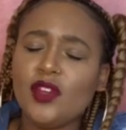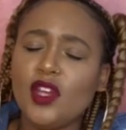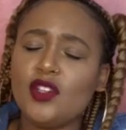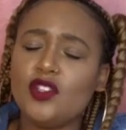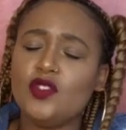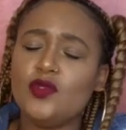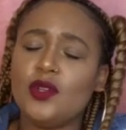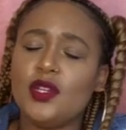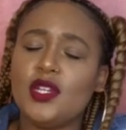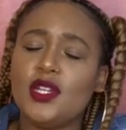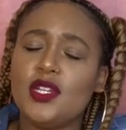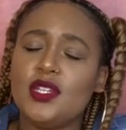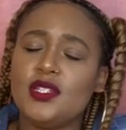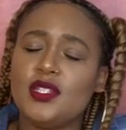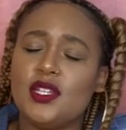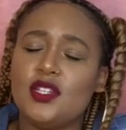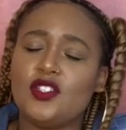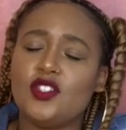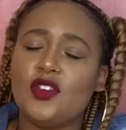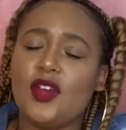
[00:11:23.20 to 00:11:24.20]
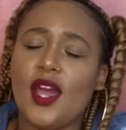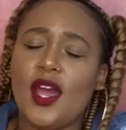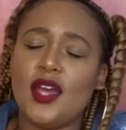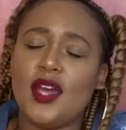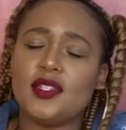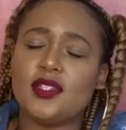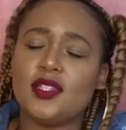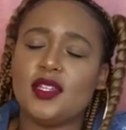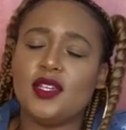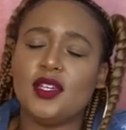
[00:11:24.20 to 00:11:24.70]
do what it is that you're
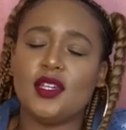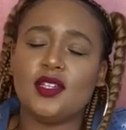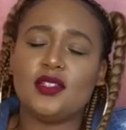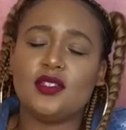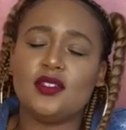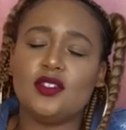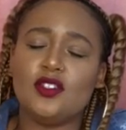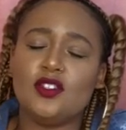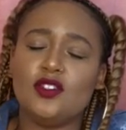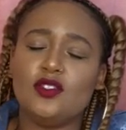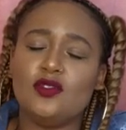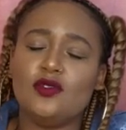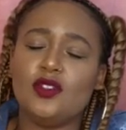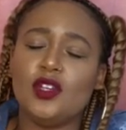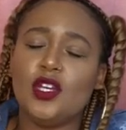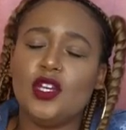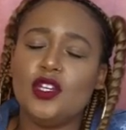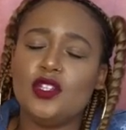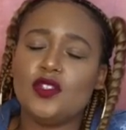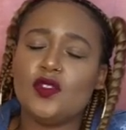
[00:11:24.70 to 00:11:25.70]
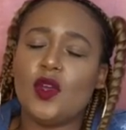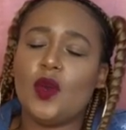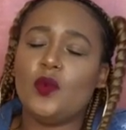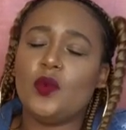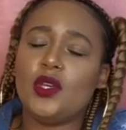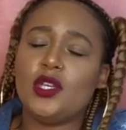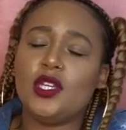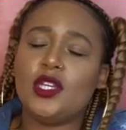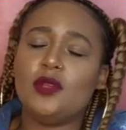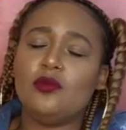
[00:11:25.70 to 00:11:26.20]
asking us to do, so that
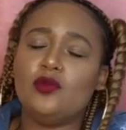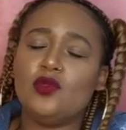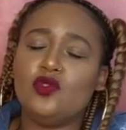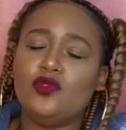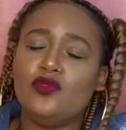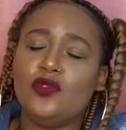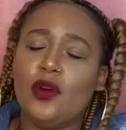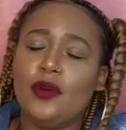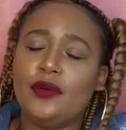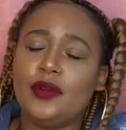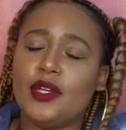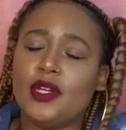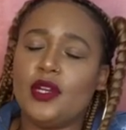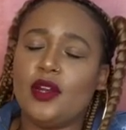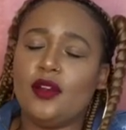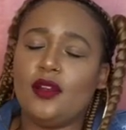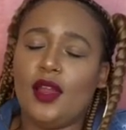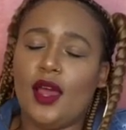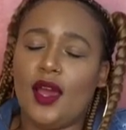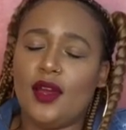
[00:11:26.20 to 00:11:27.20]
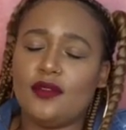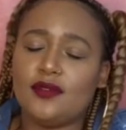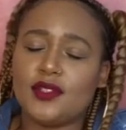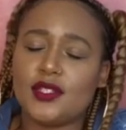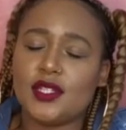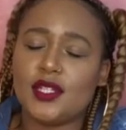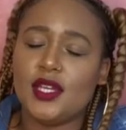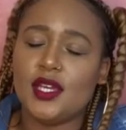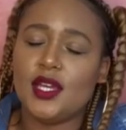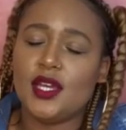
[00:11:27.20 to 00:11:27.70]
we can move forward in our lives.
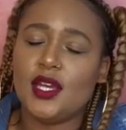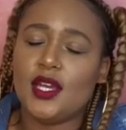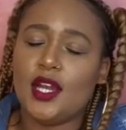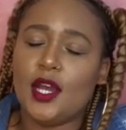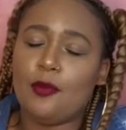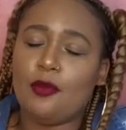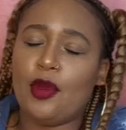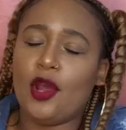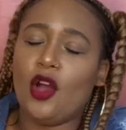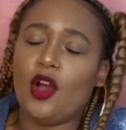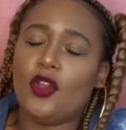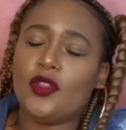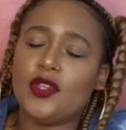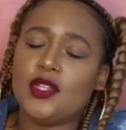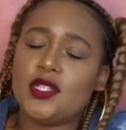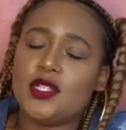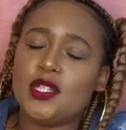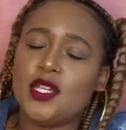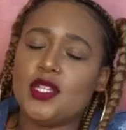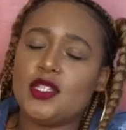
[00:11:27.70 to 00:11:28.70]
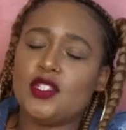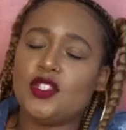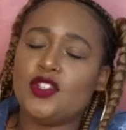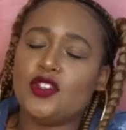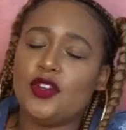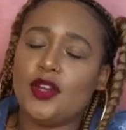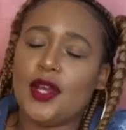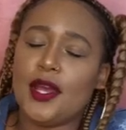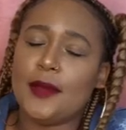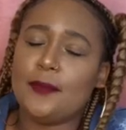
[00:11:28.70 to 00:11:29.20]
I pray all these things in
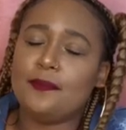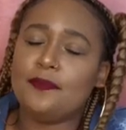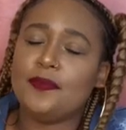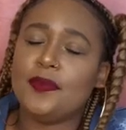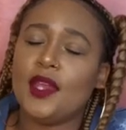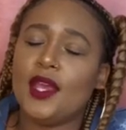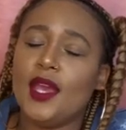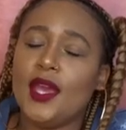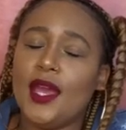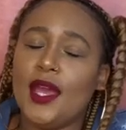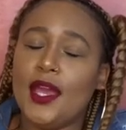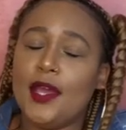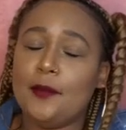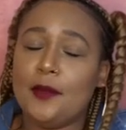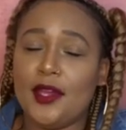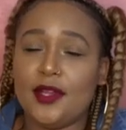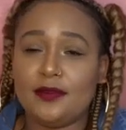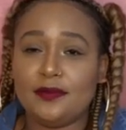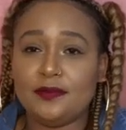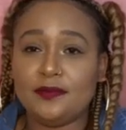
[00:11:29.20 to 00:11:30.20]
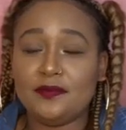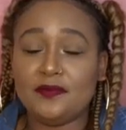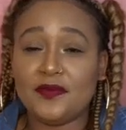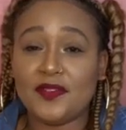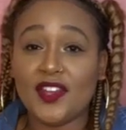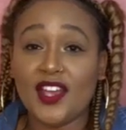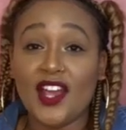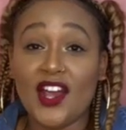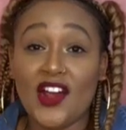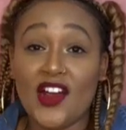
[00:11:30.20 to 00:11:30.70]
your name. Amen.
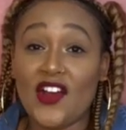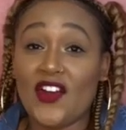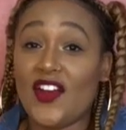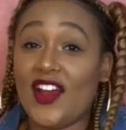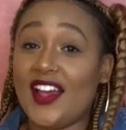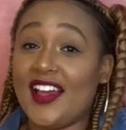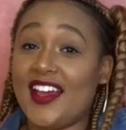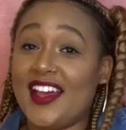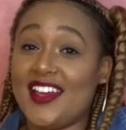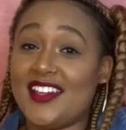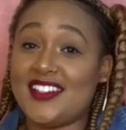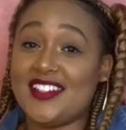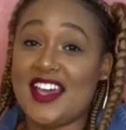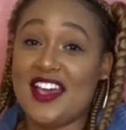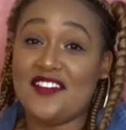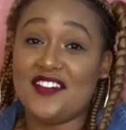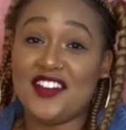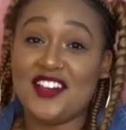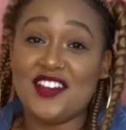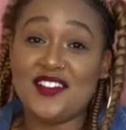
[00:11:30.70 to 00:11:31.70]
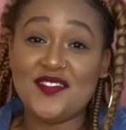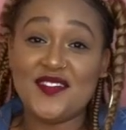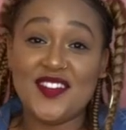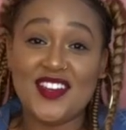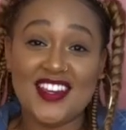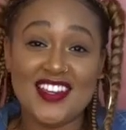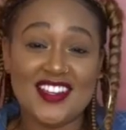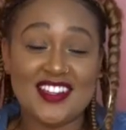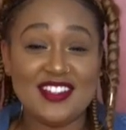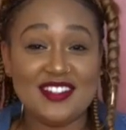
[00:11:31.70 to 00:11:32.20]
All right, guys, have a good
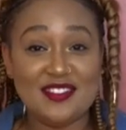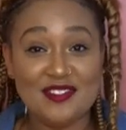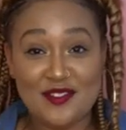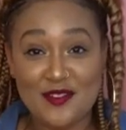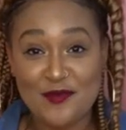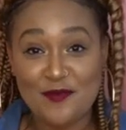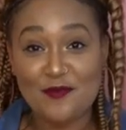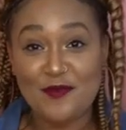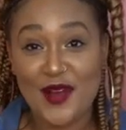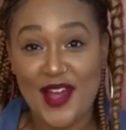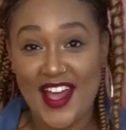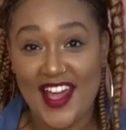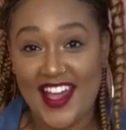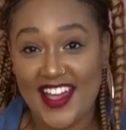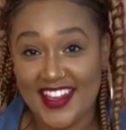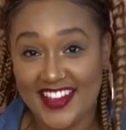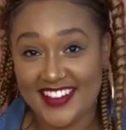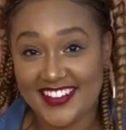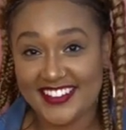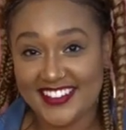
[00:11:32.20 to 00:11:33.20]
week. Bye.